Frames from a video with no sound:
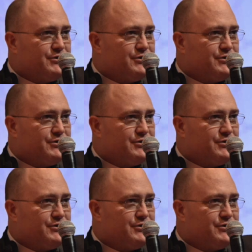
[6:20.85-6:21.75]

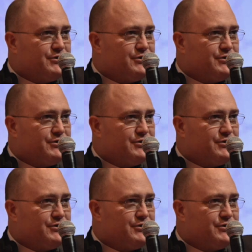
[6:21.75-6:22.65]

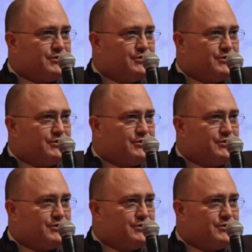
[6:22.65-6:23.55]

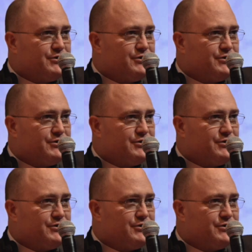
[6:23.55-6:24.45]

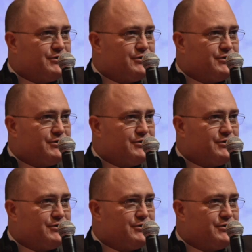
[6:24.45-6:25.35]

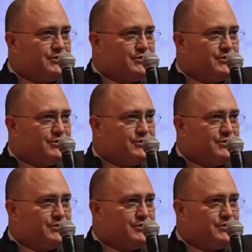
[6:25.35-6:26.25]

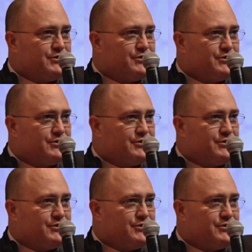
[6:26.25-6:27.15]

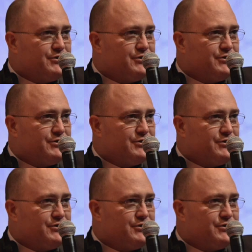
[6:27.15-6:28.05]

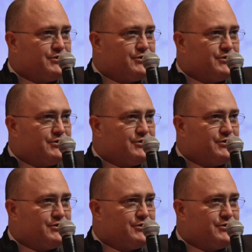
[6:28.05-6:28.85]
[no speech]